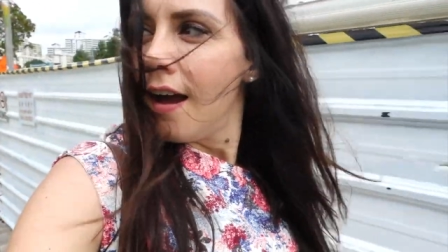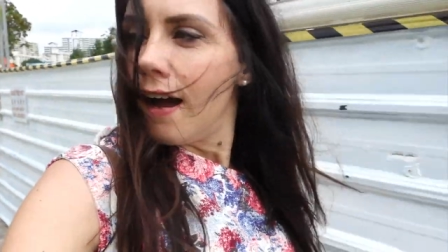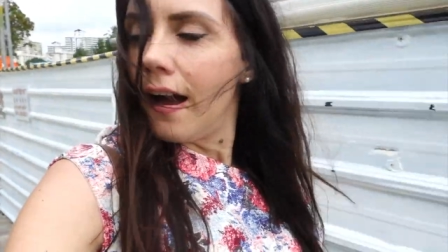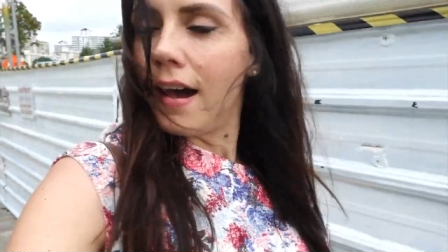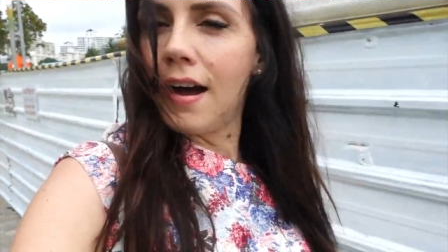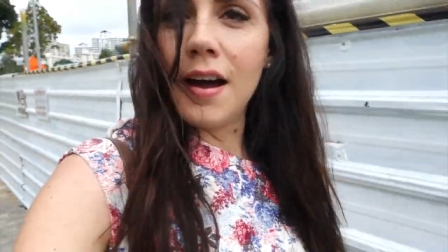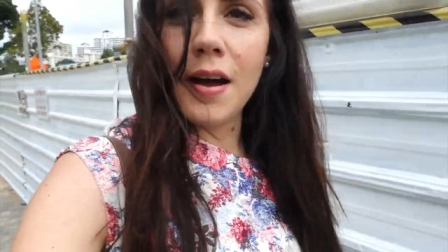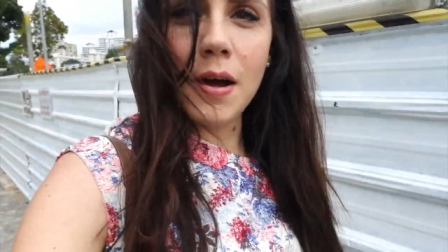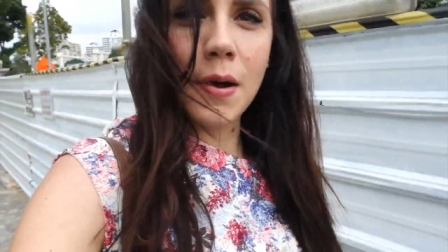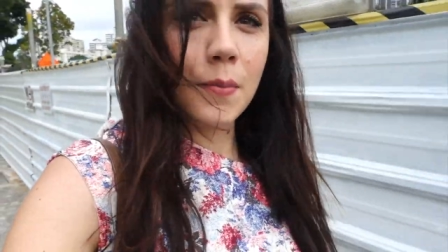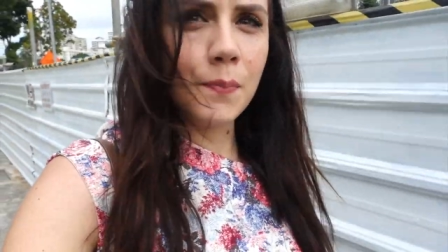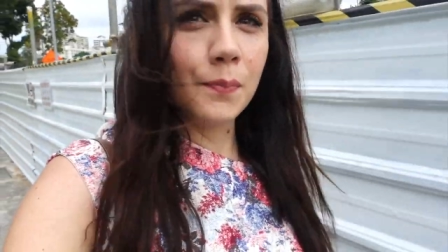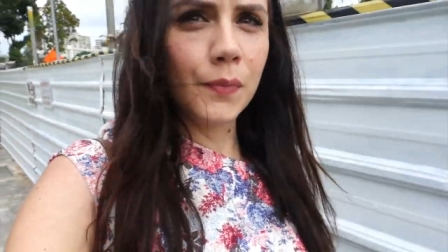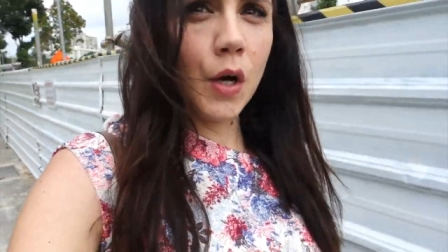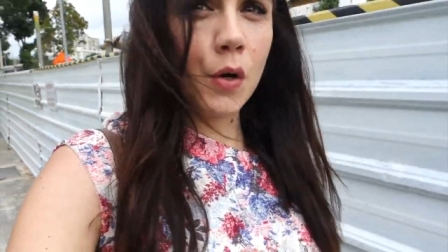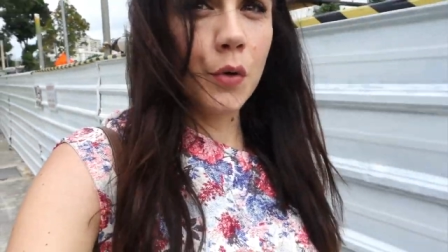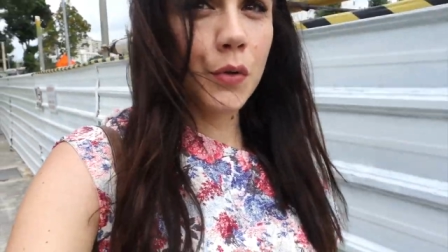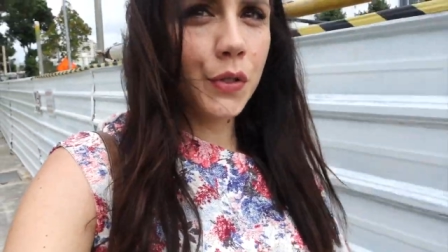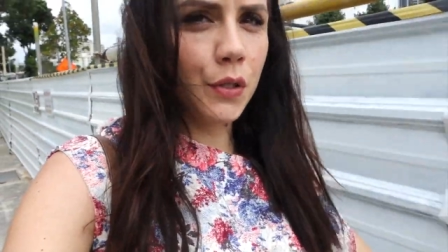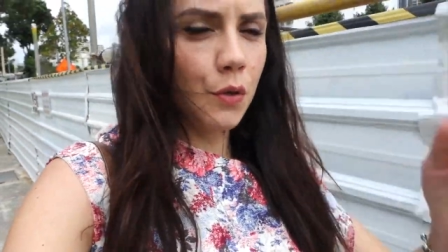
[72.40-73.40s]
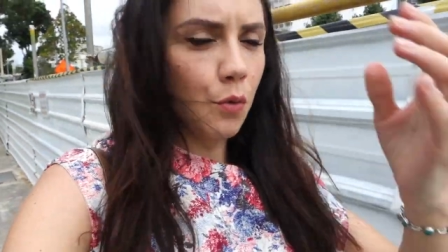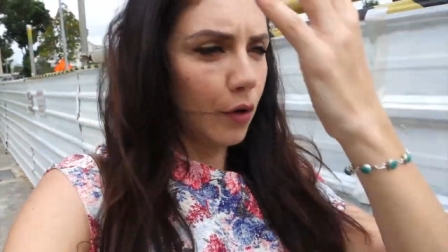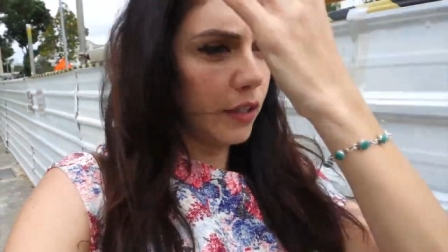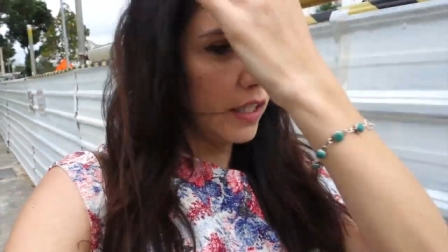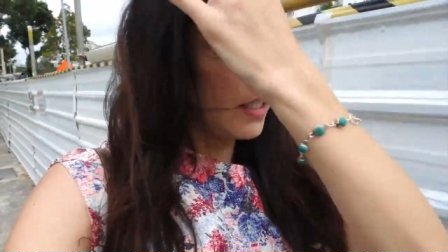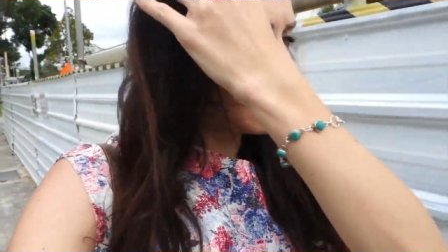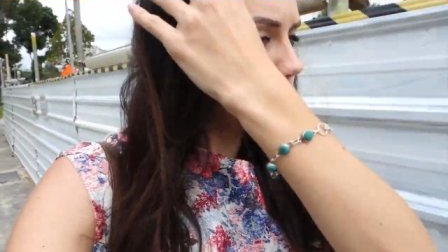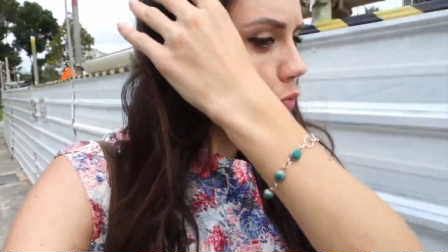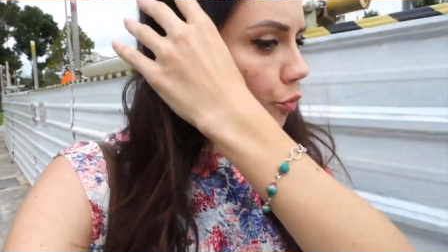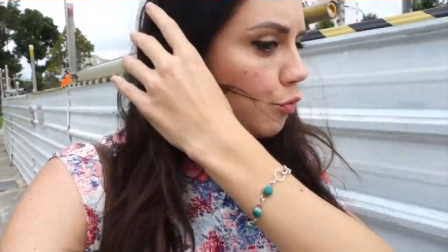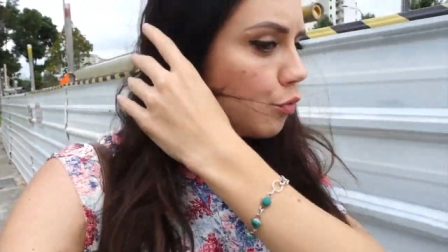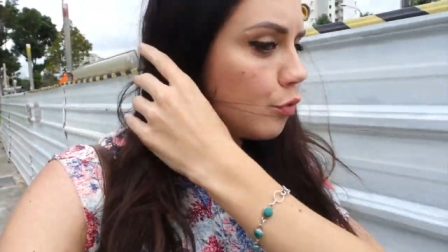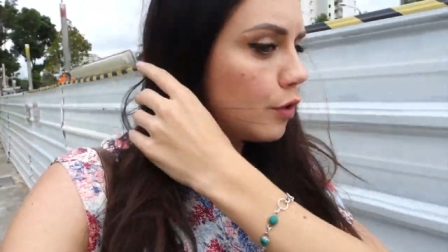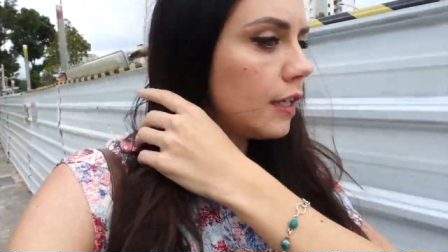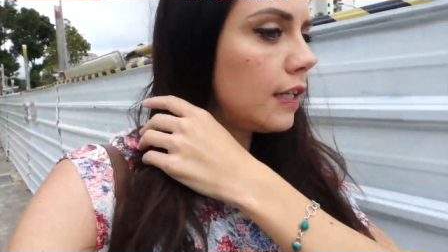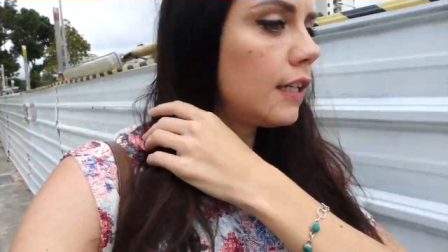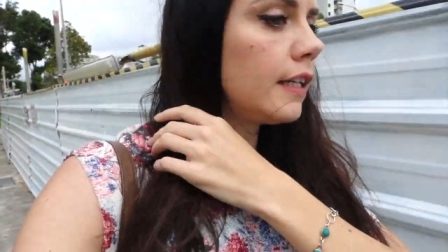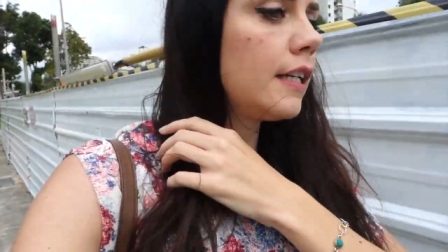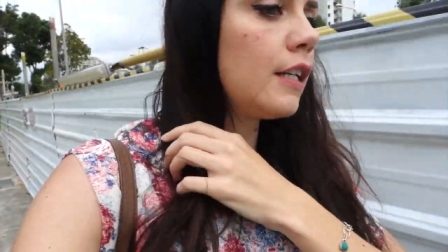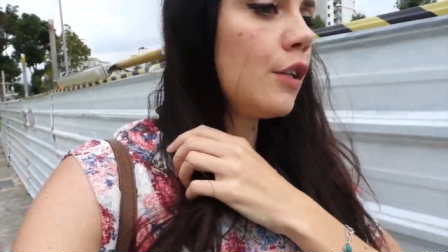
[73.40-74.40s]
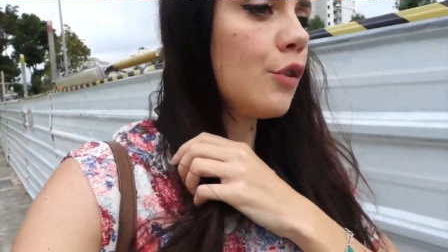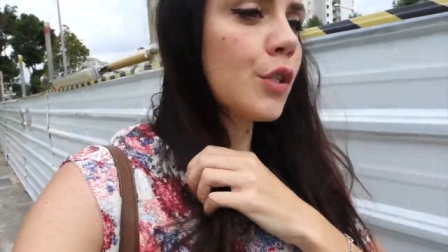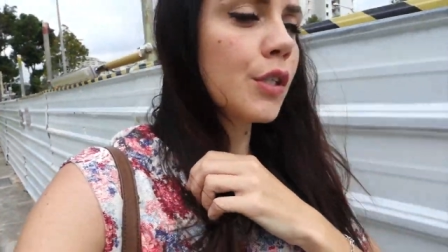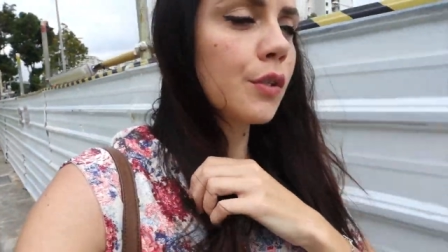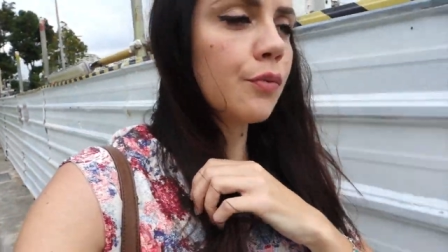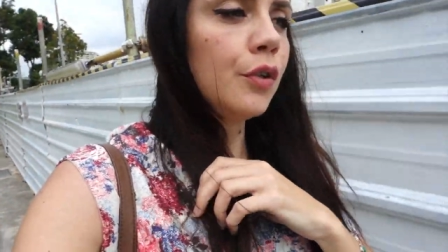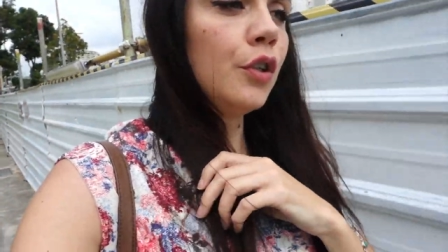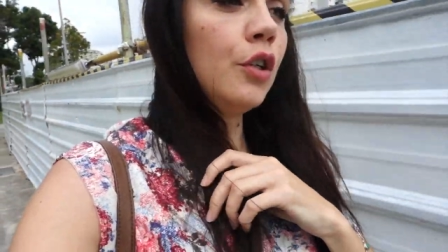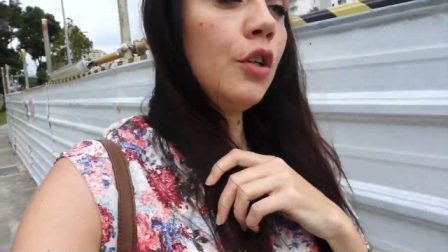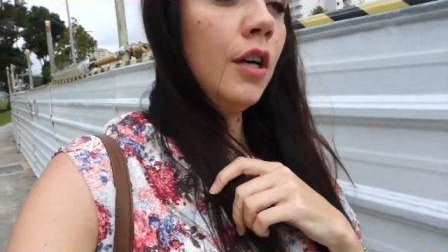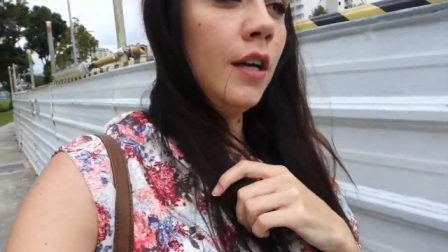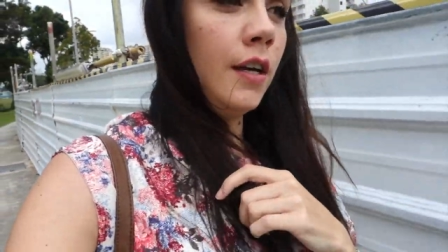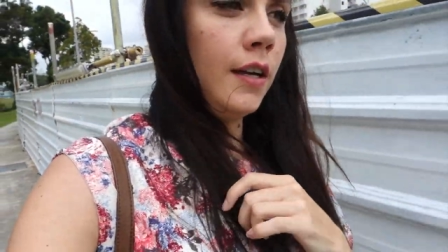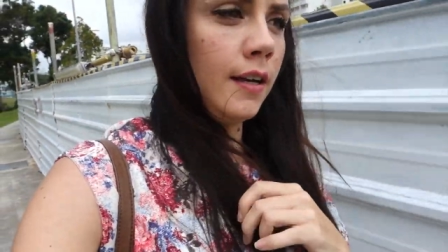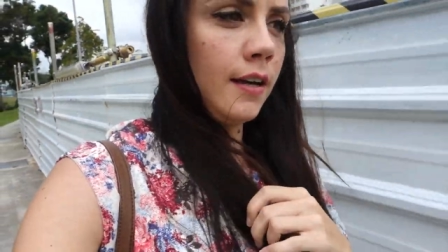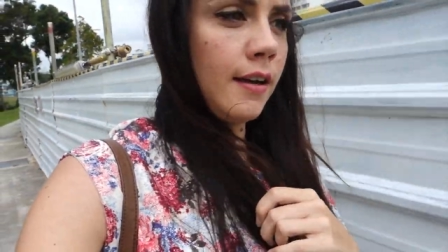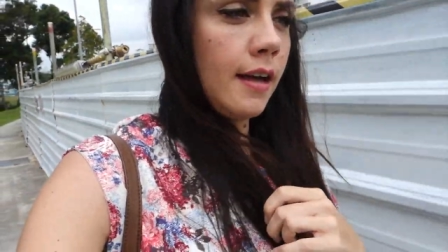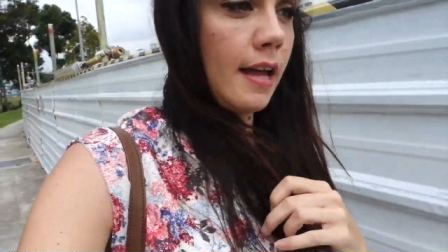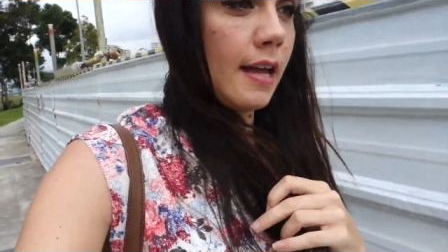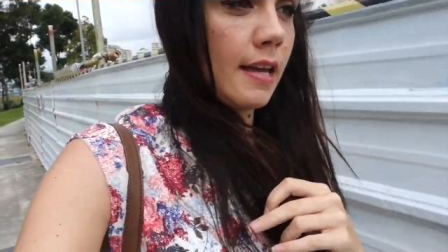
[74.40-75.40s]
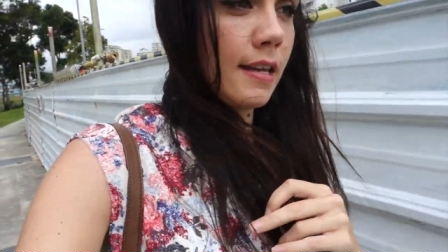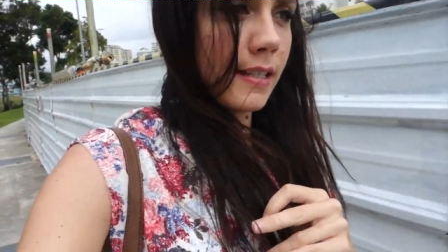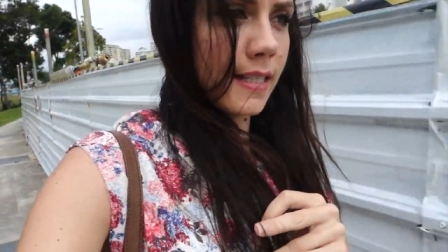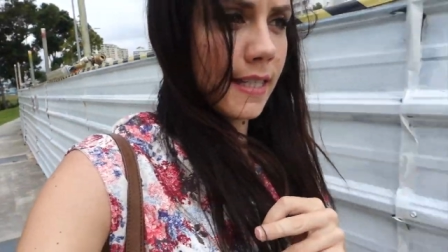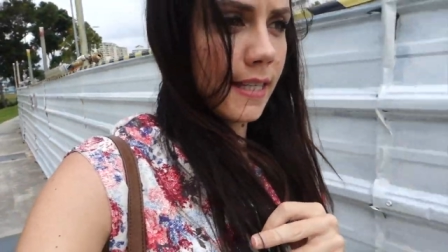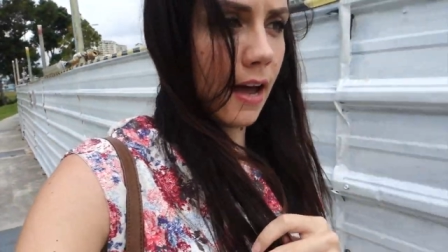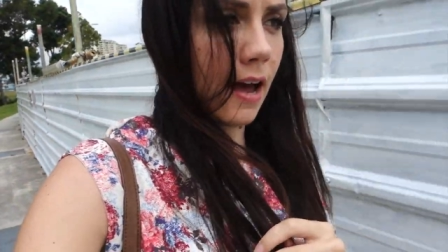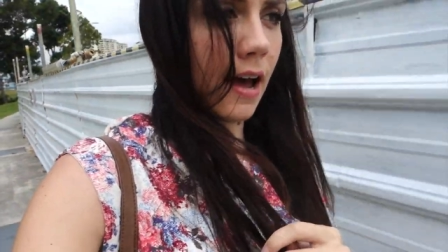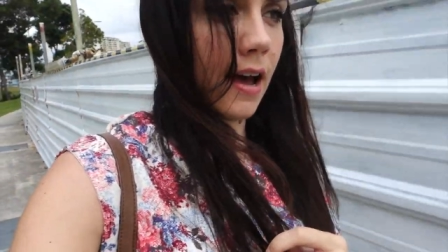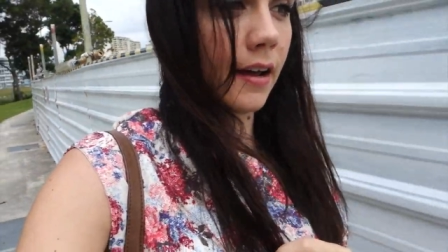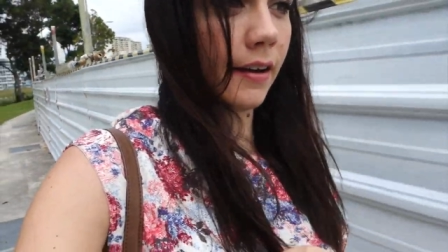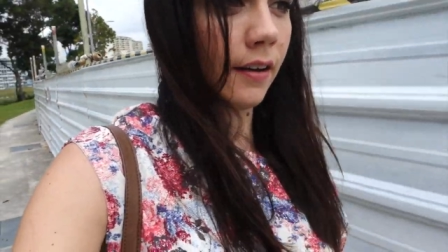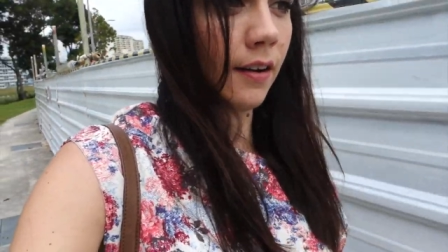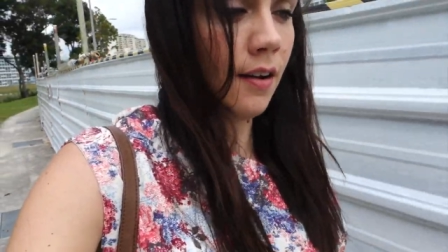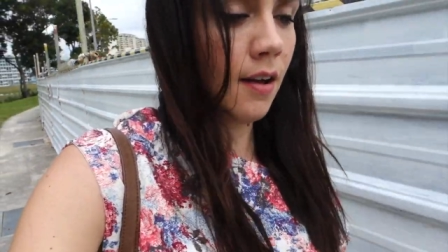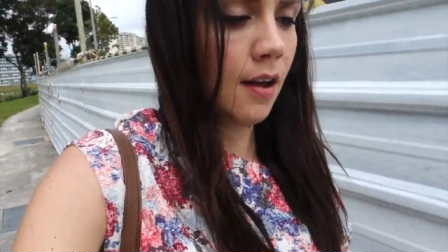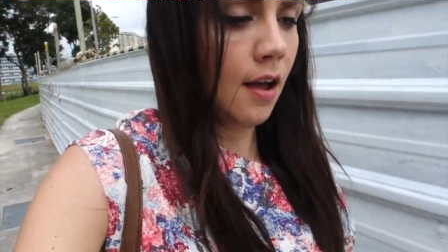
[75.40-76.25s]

Um, also, what is really useful is that